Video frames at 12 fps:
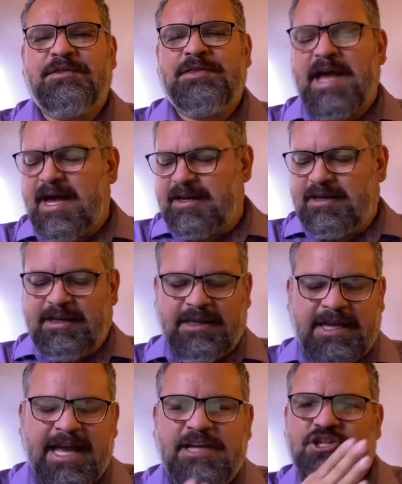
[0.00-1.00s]

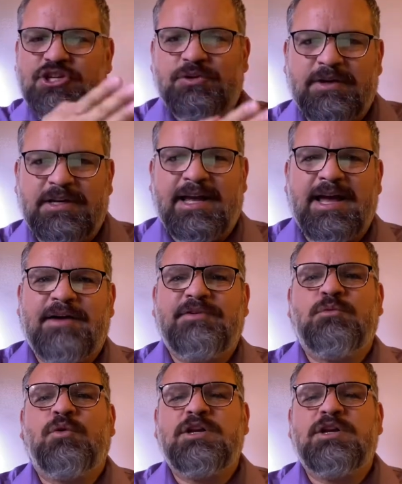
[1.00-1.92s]
that gets you into heaven.